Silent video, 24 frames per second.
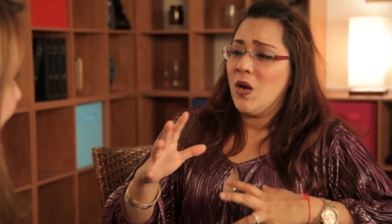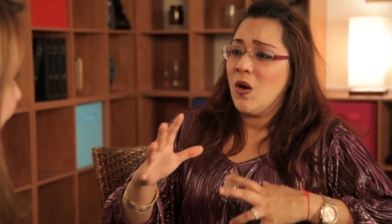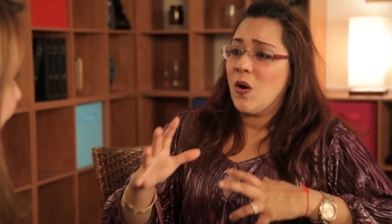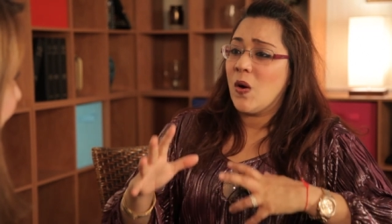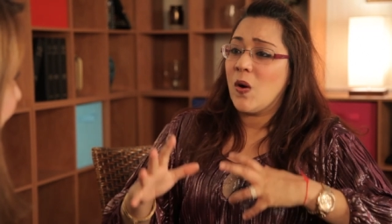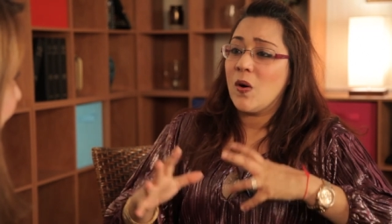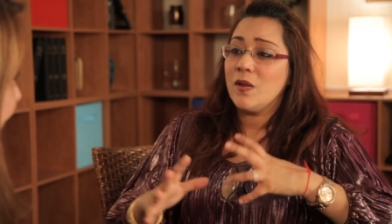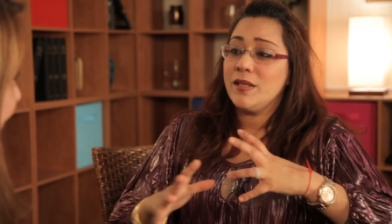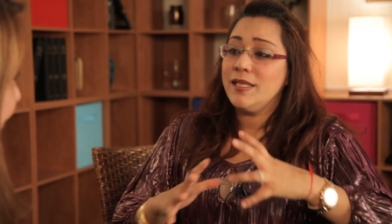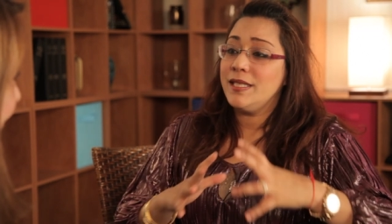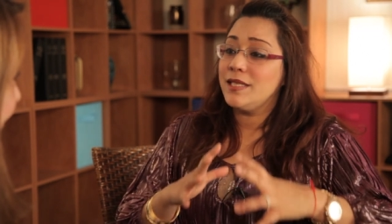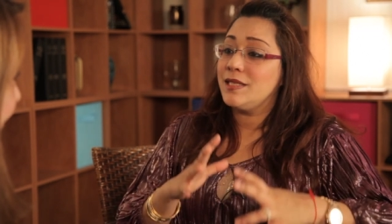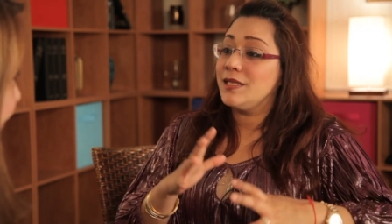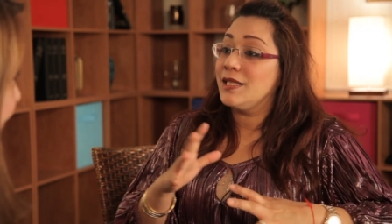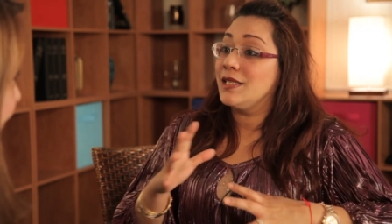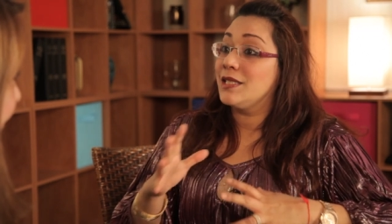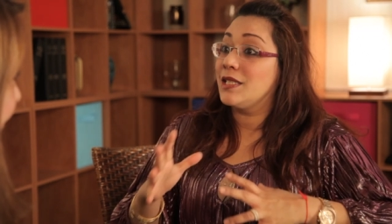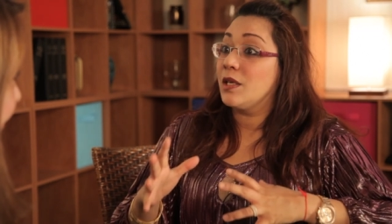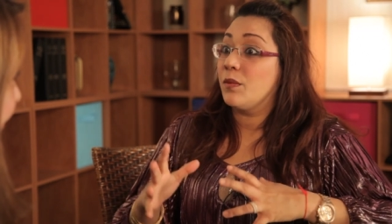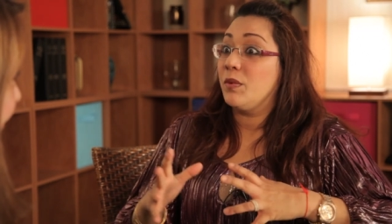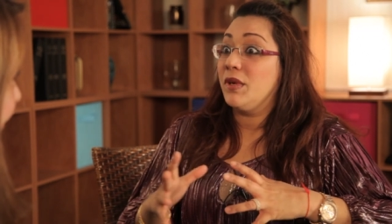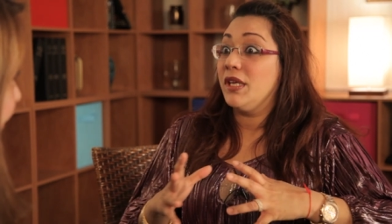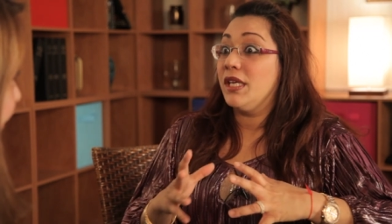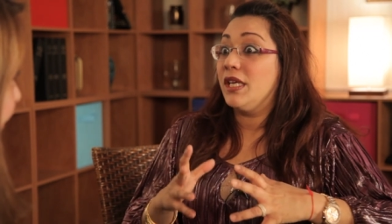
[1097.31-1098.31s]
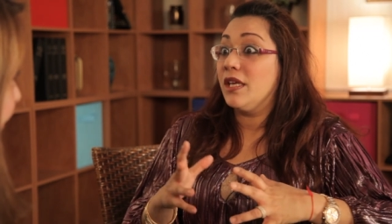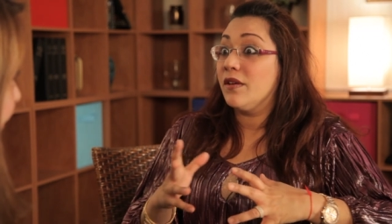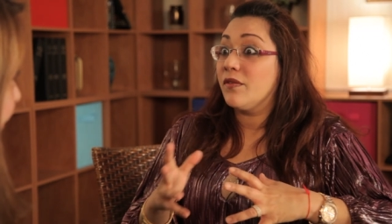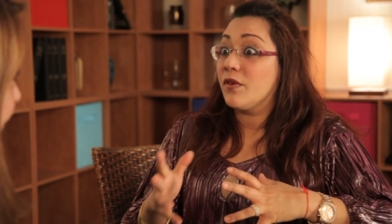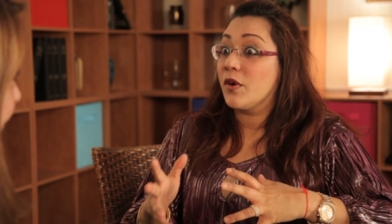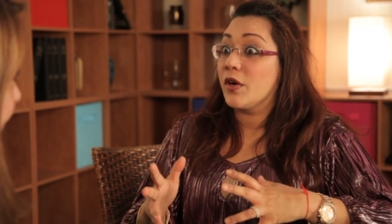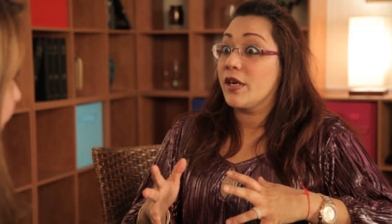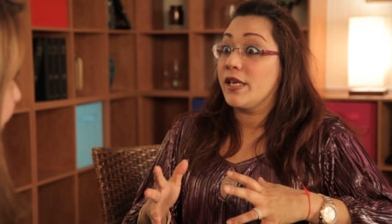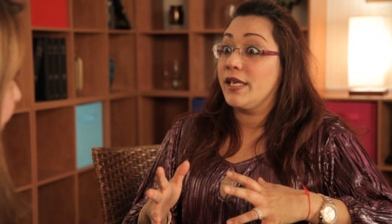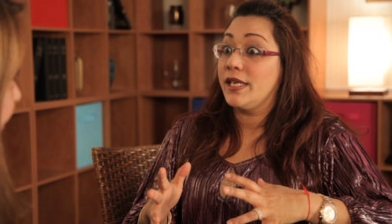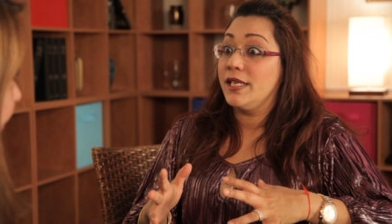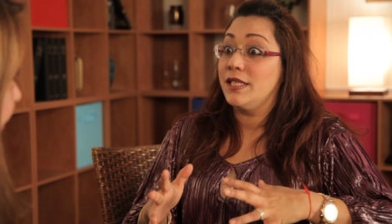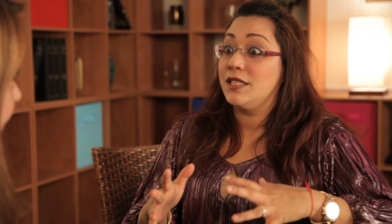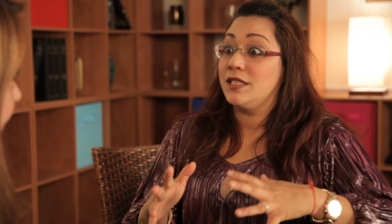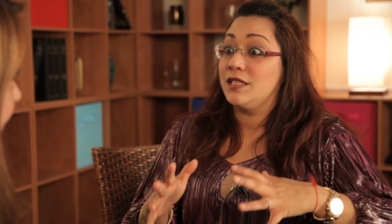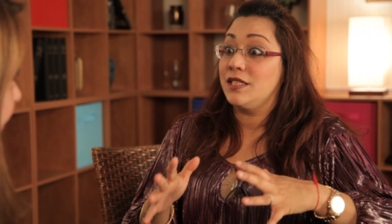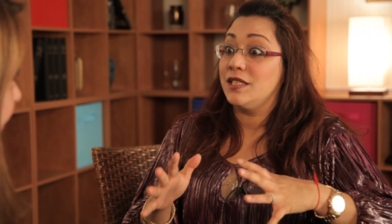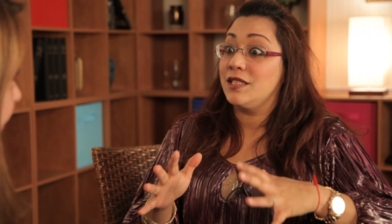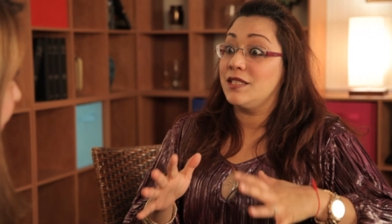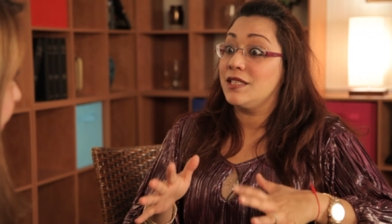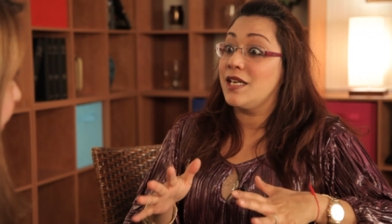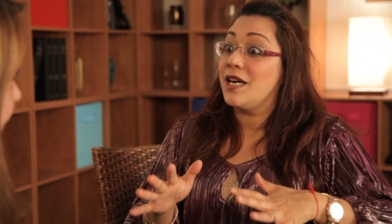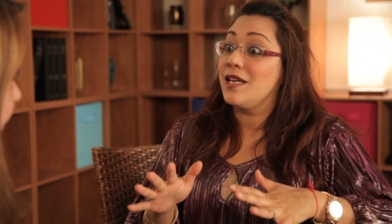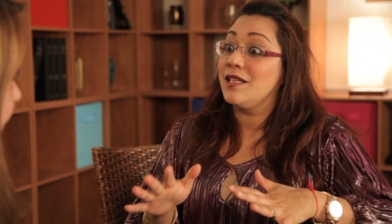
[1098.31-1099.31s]
all these things that we give our kids to
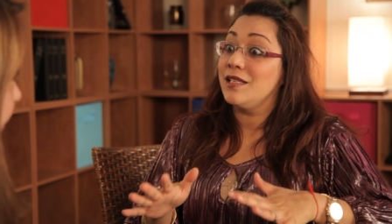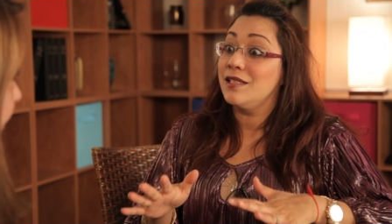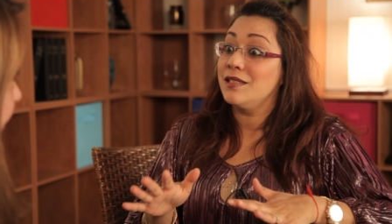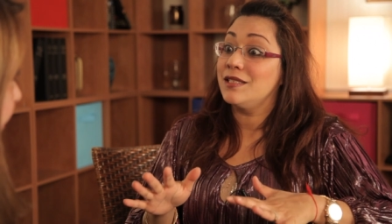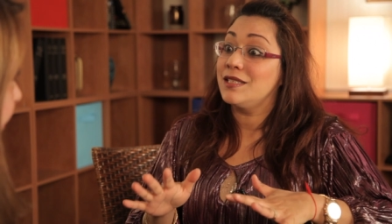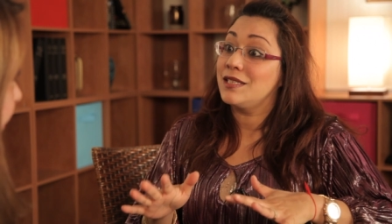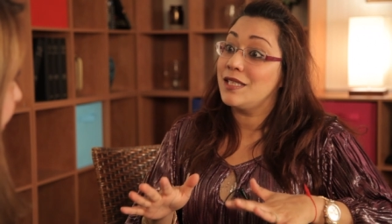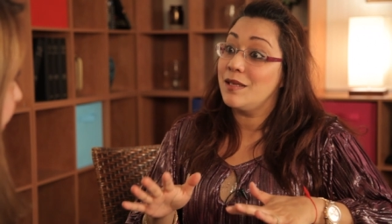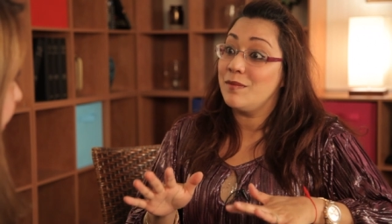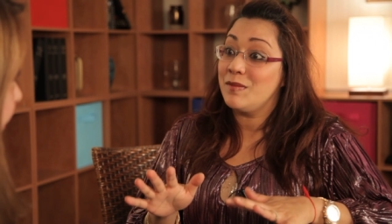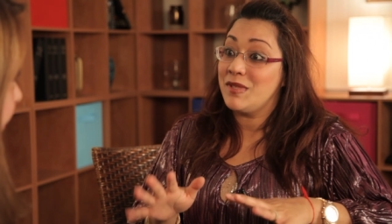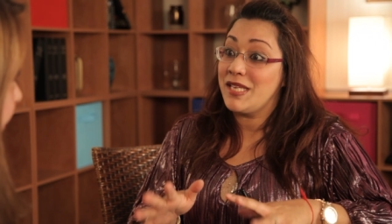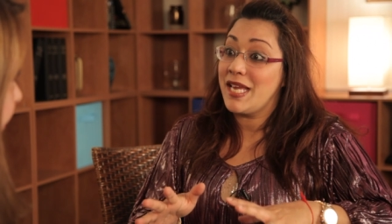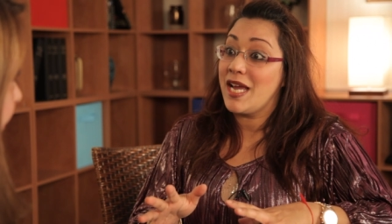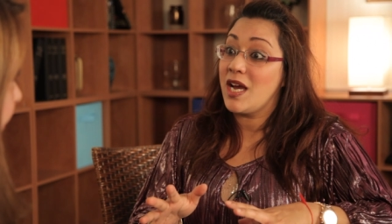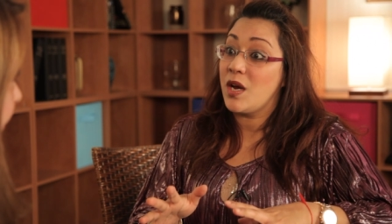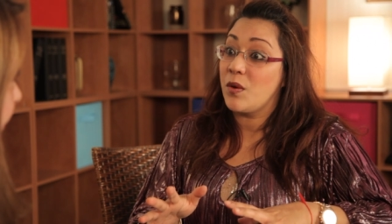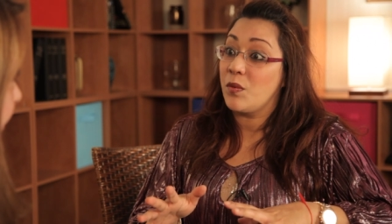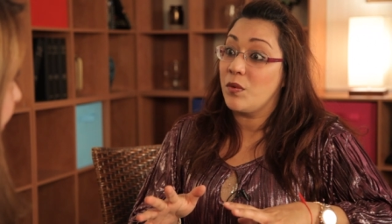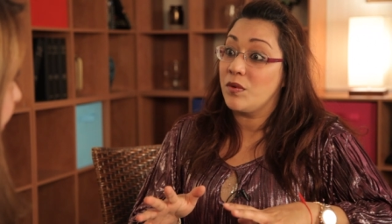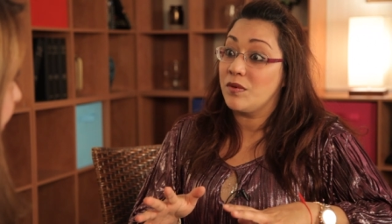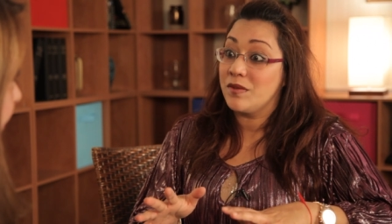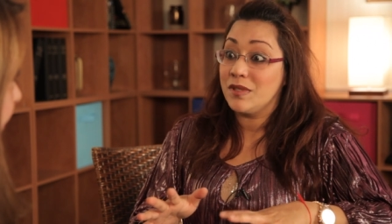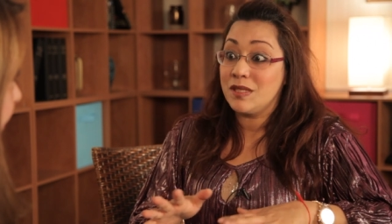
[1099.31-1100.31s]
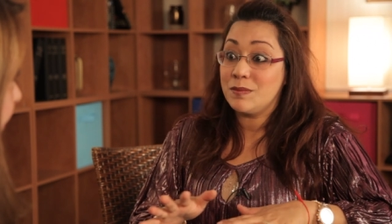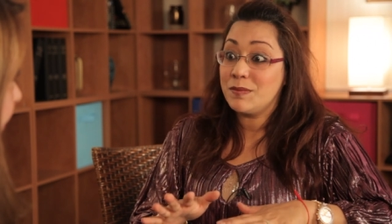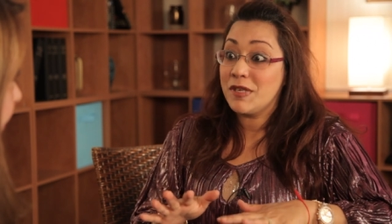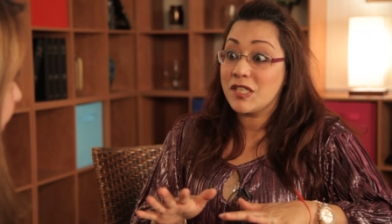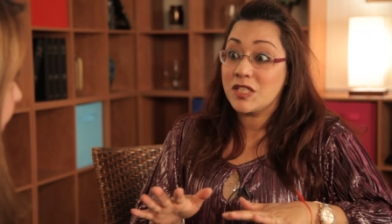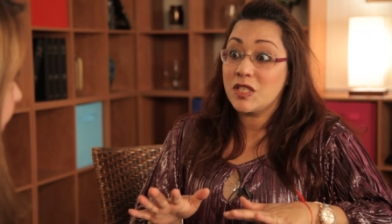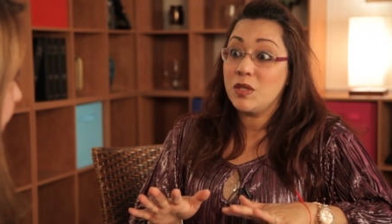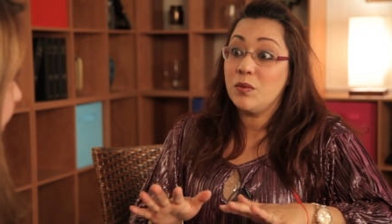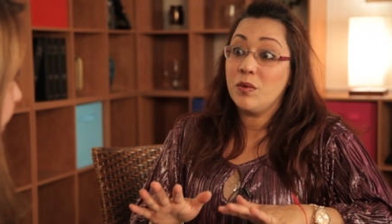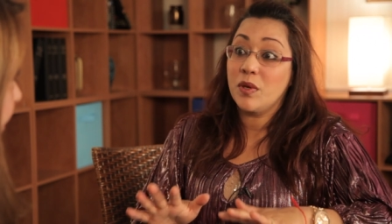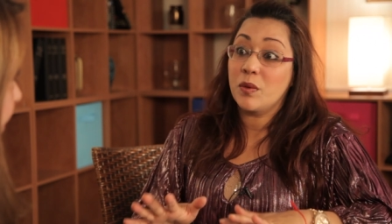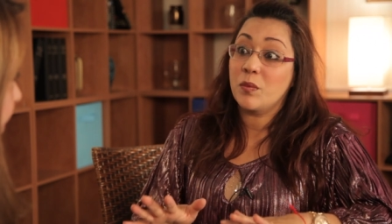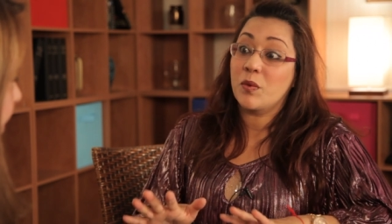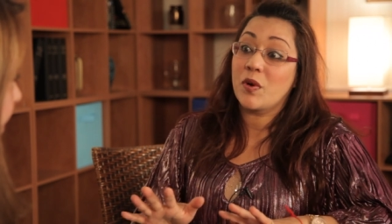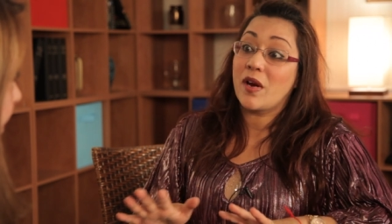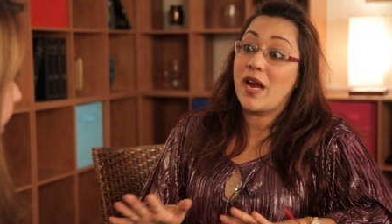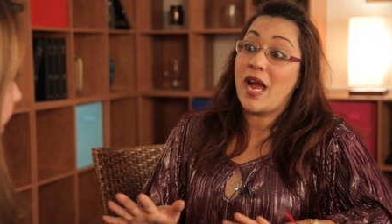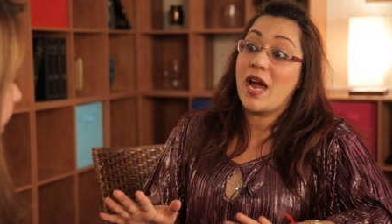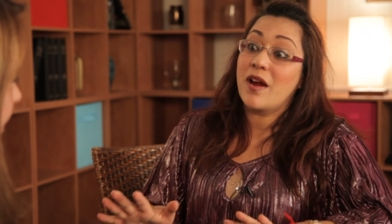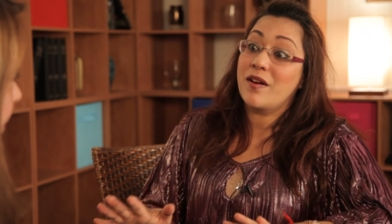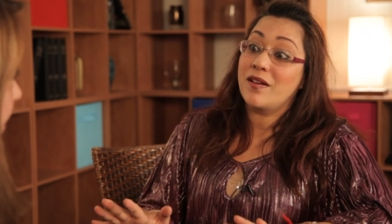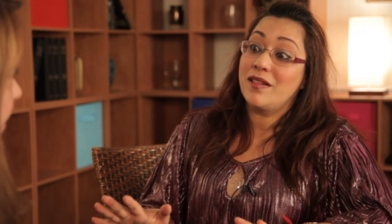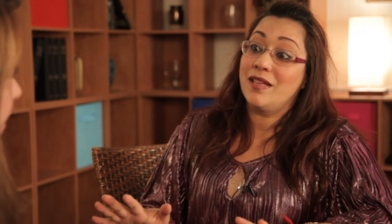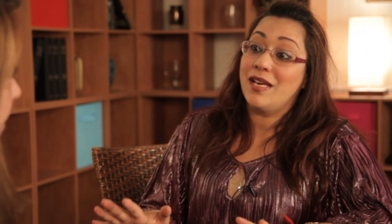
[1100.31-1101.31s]
silence them down, especially when we're
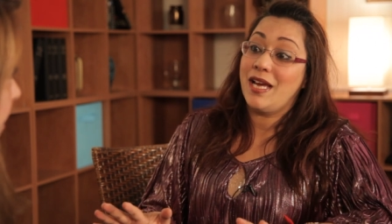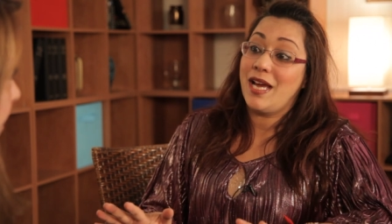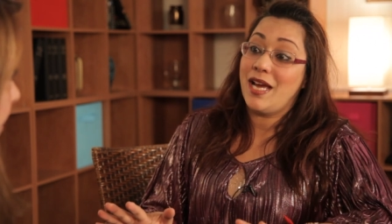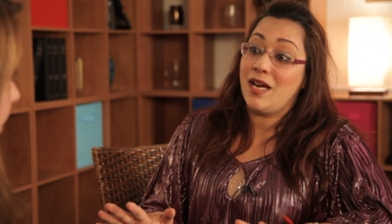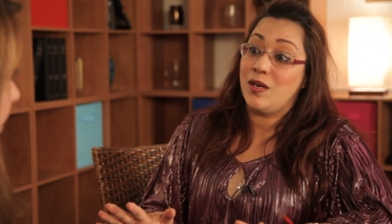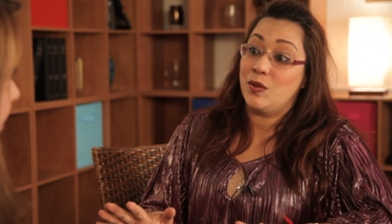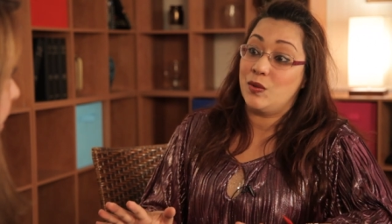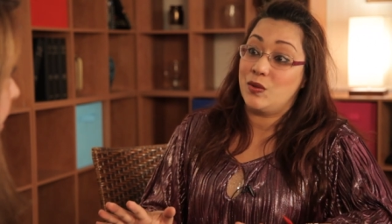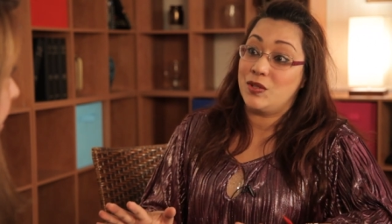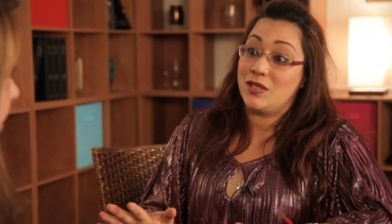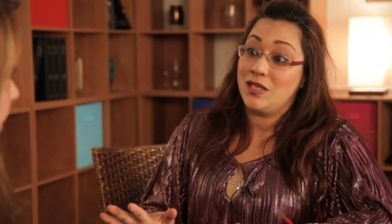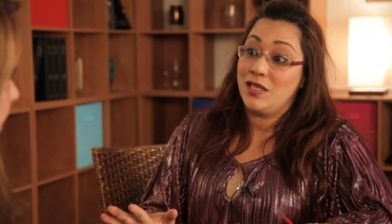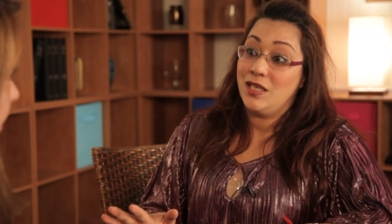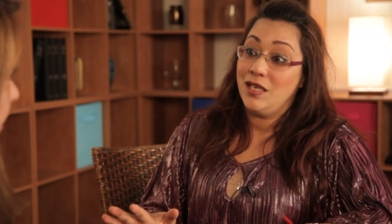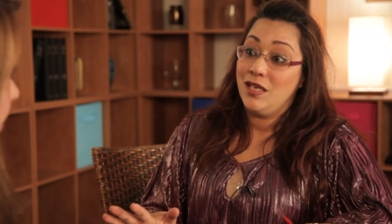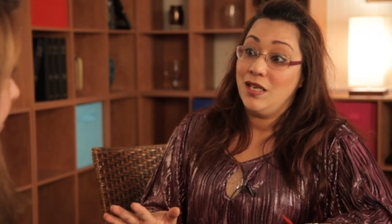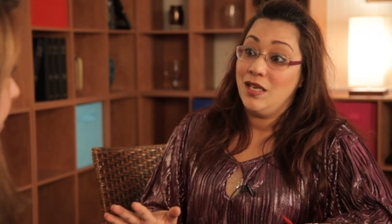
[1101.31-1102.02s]
out of the house,